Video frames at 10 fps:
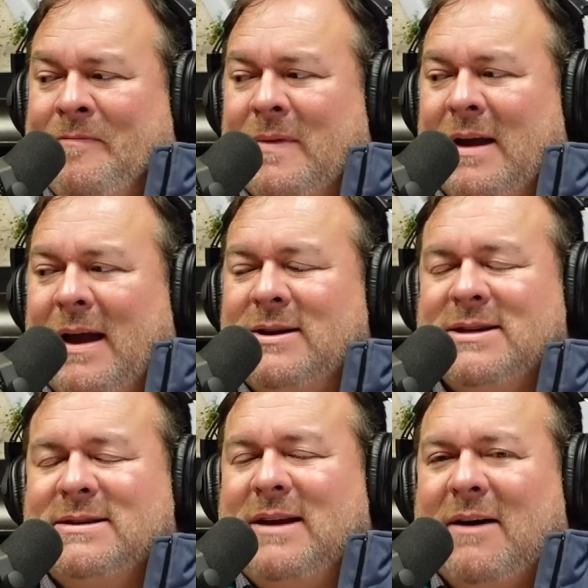I
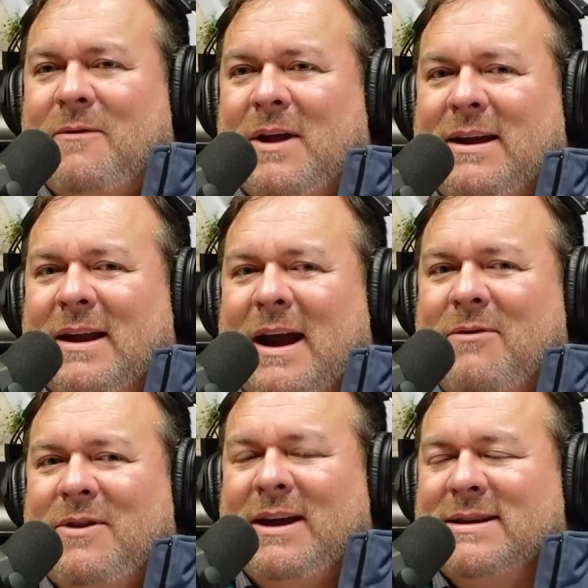feel like that
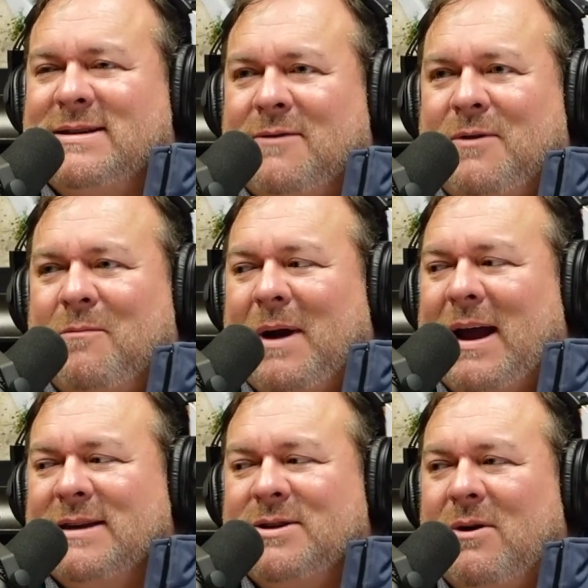everything is different. Everybody
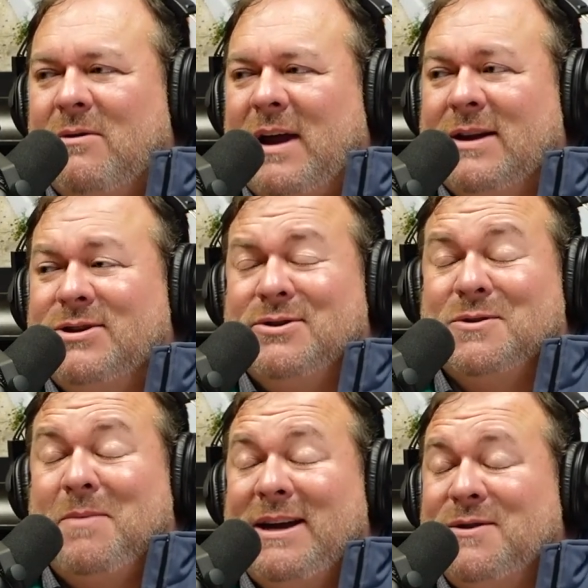has their own edge. There's
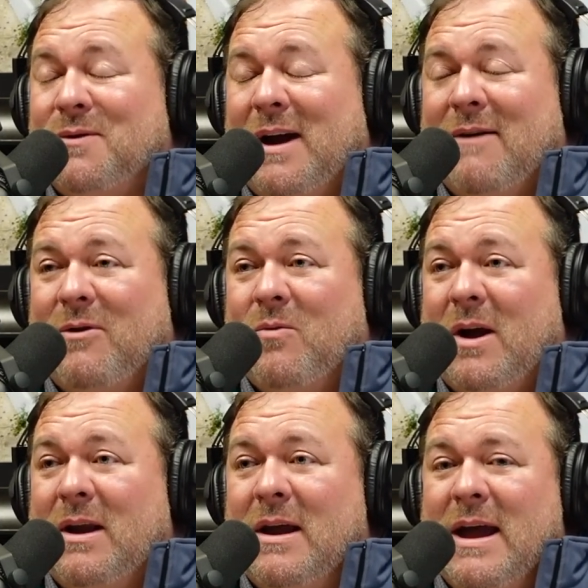space for
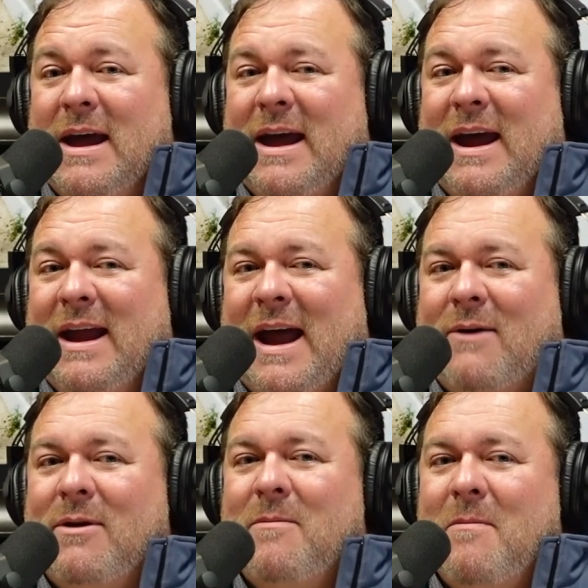everyone. And I
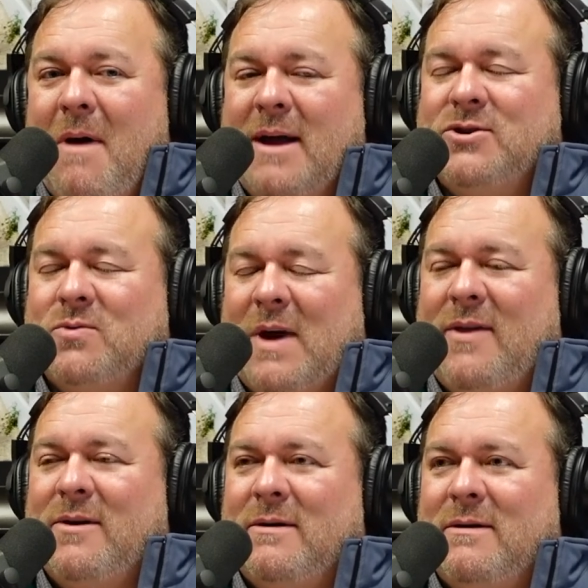would much
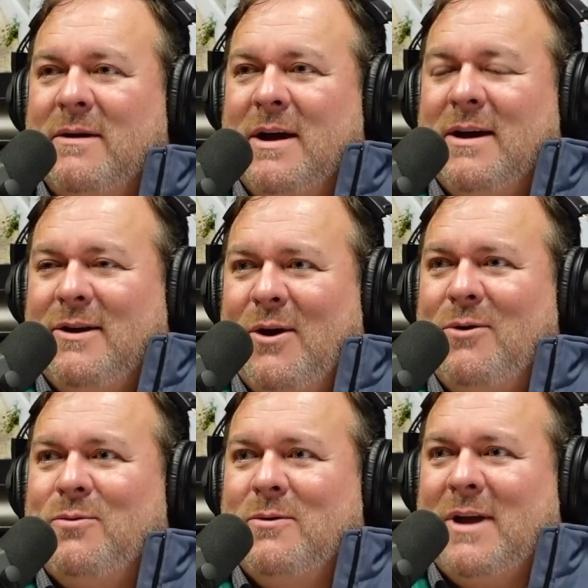rather go
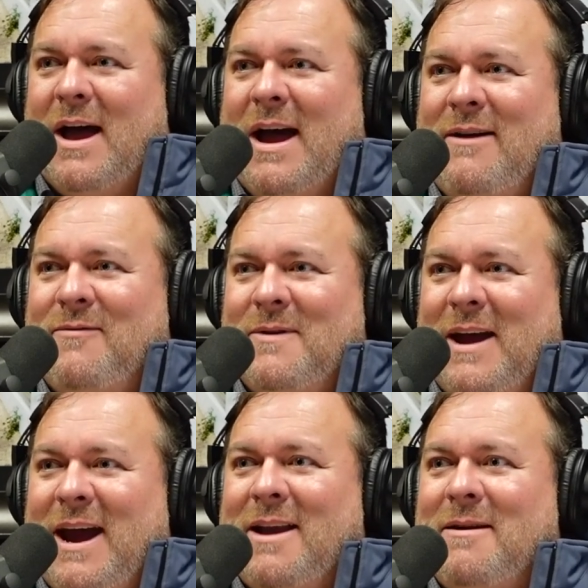through life
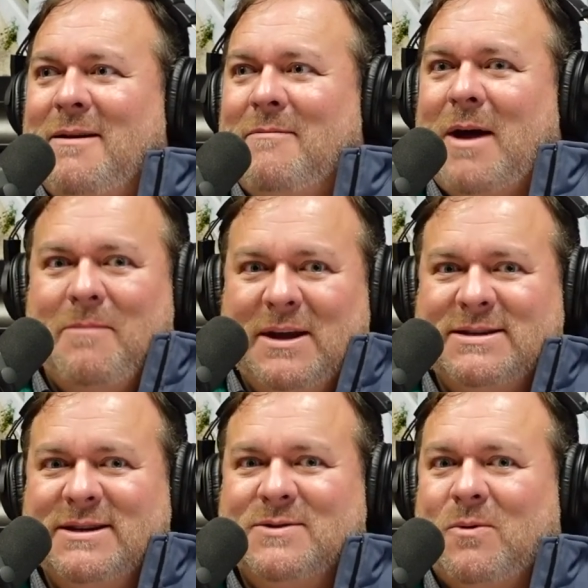and my
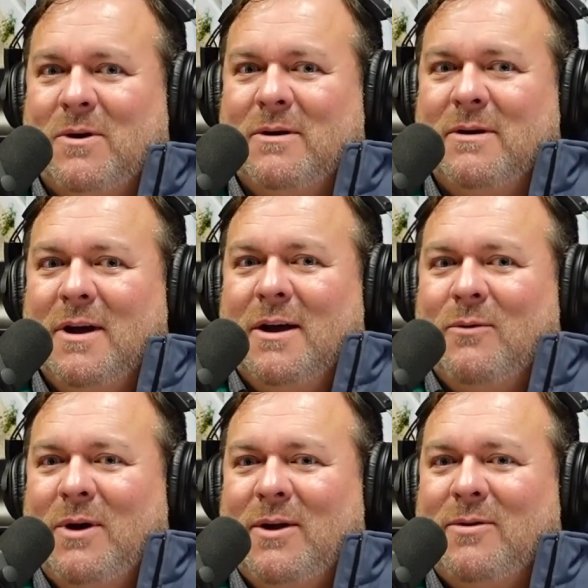business world
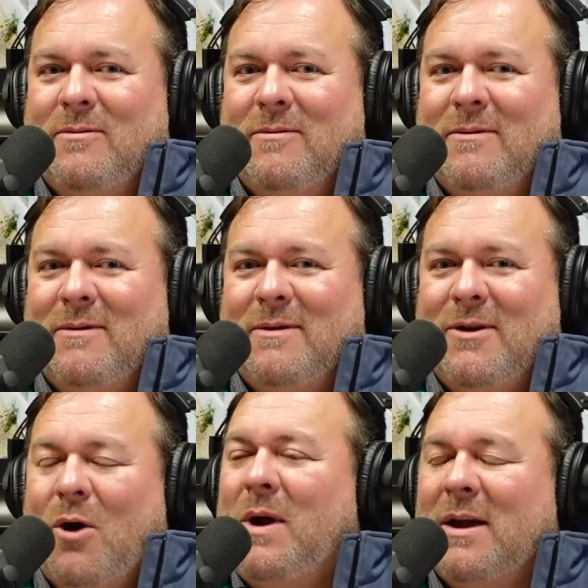with
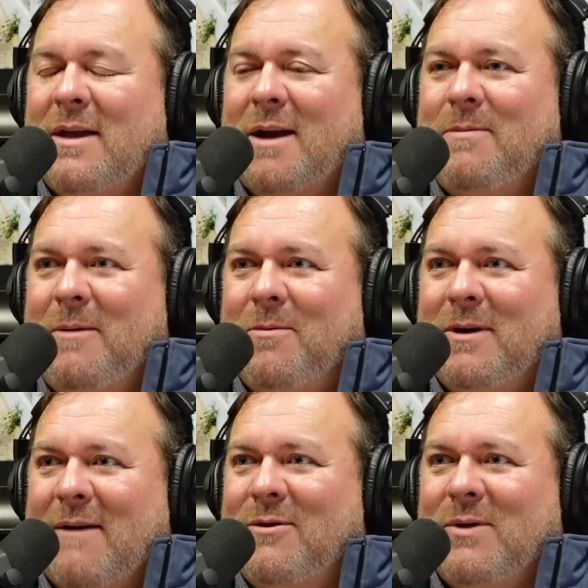knowing a lot of people
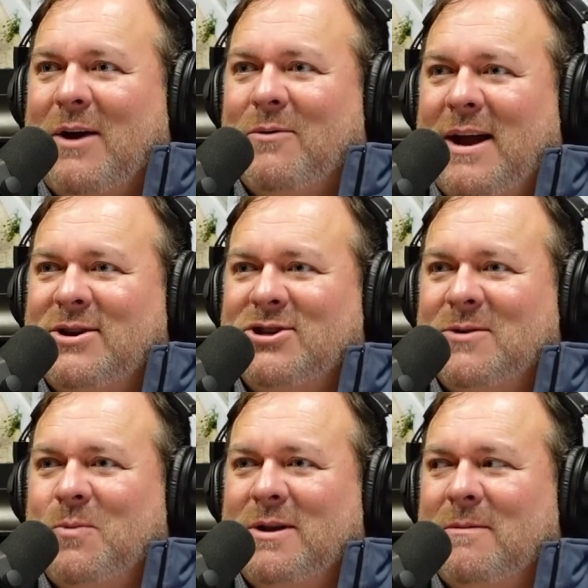and having a great
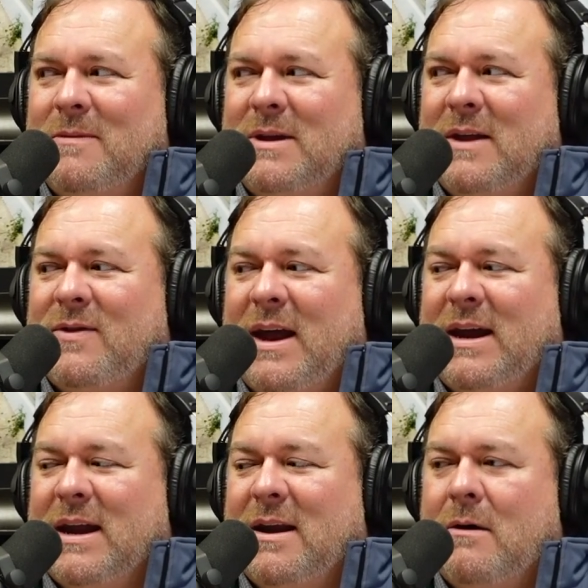relationship with them than
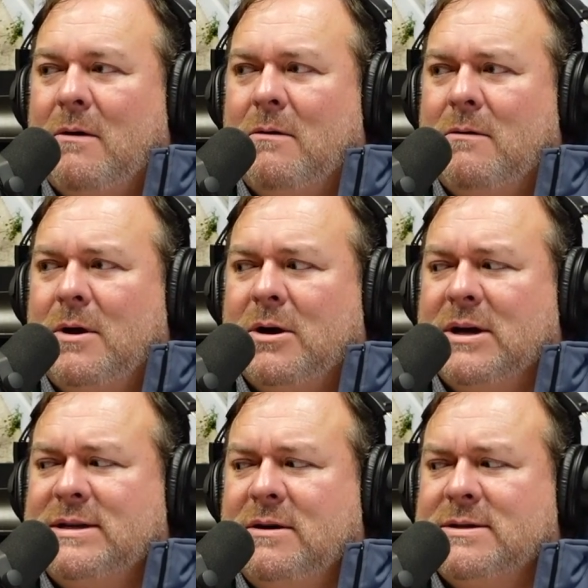thinking, oh, they're going
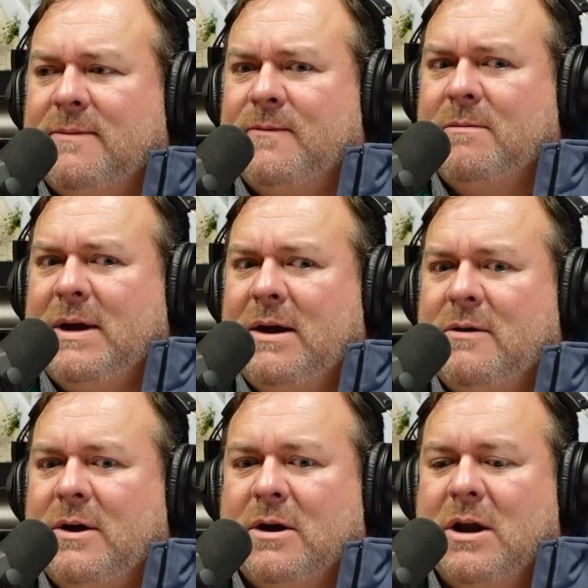to steal something from me or
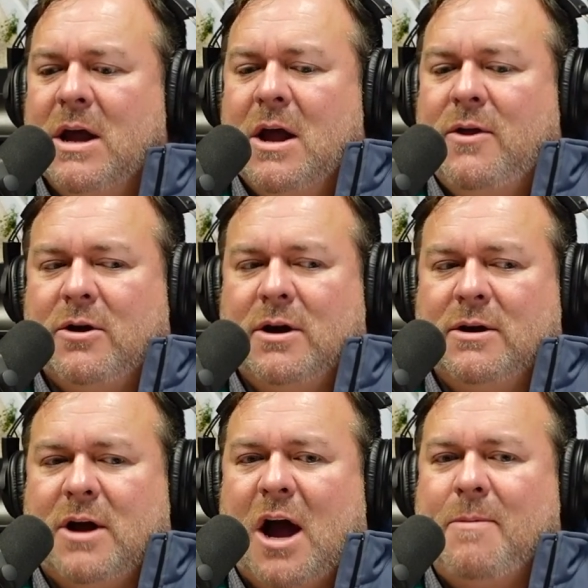they're going
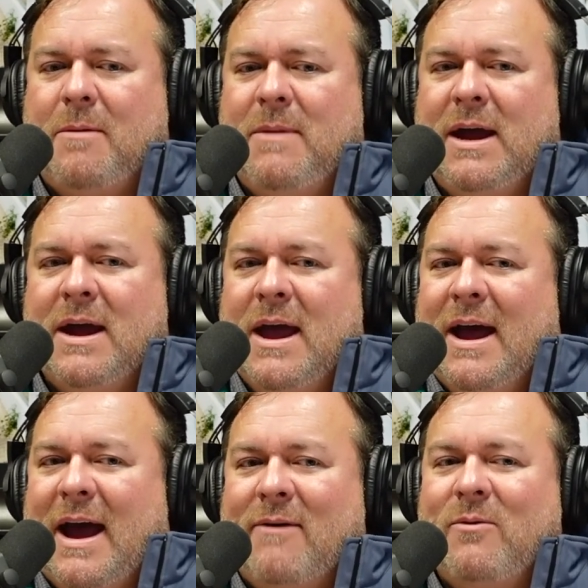to copy me.
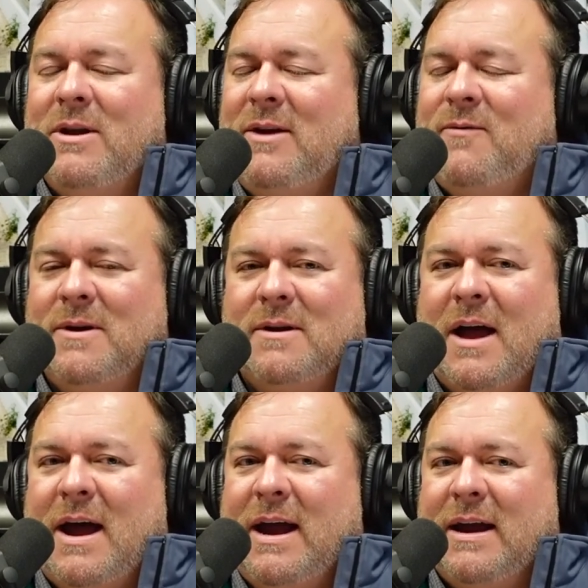I really feel
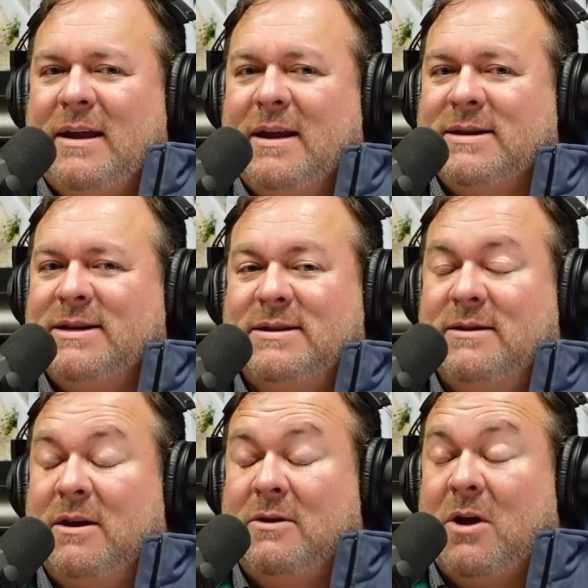like, and this is
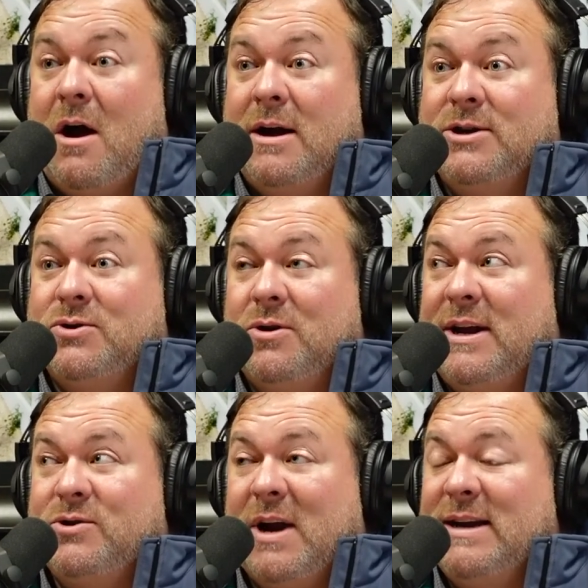the honest truth,
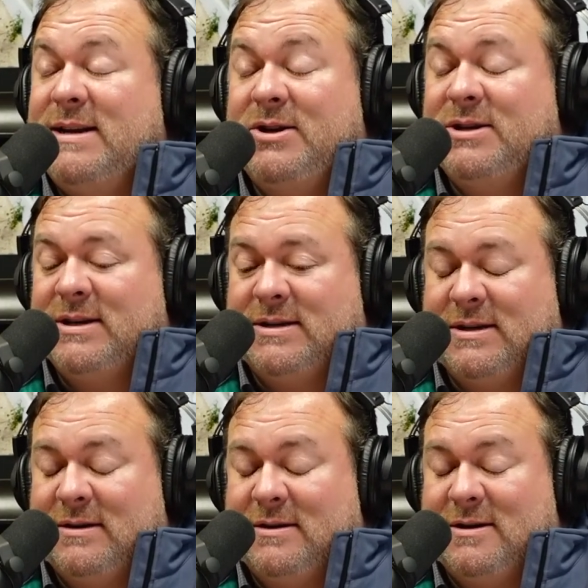and I try to teach this
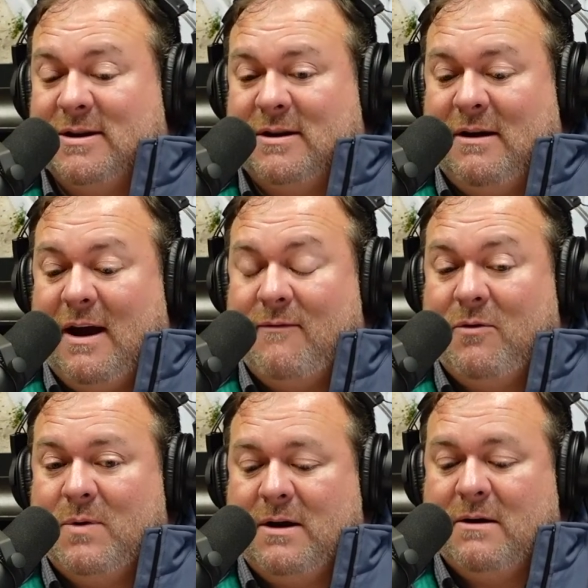to
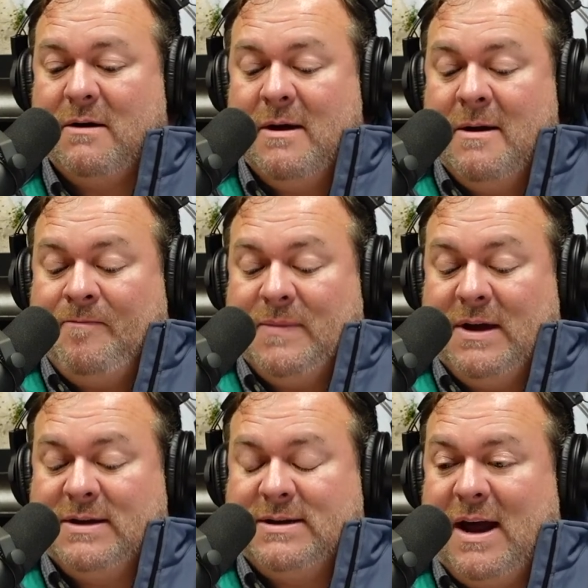everyone here,
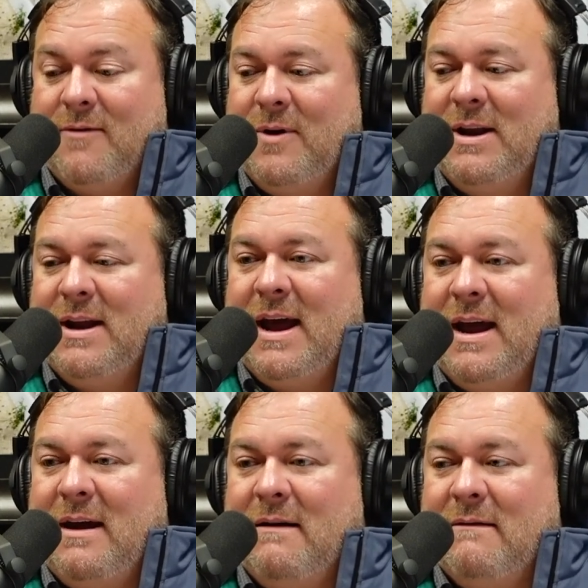is that every day